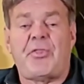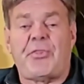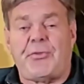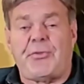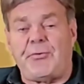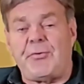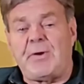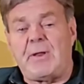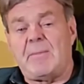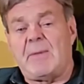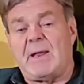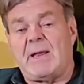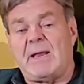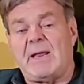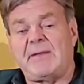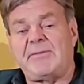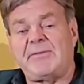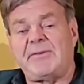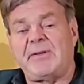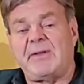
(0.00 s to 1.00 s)
30
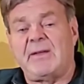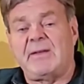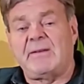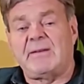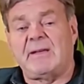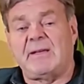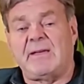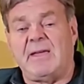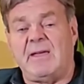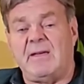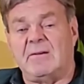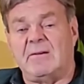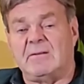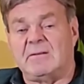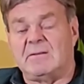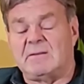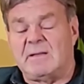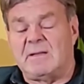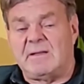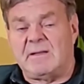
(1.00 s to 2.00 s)
minutes to
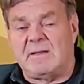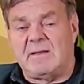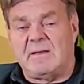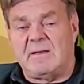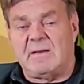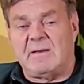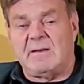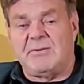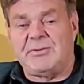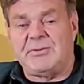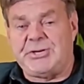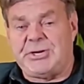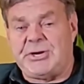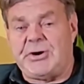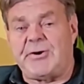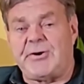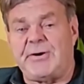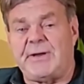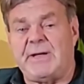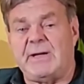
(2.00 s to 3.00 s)
kill
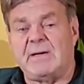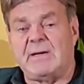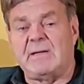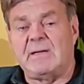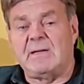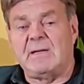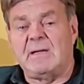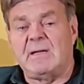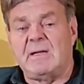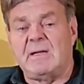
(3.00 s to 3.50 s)
Giardia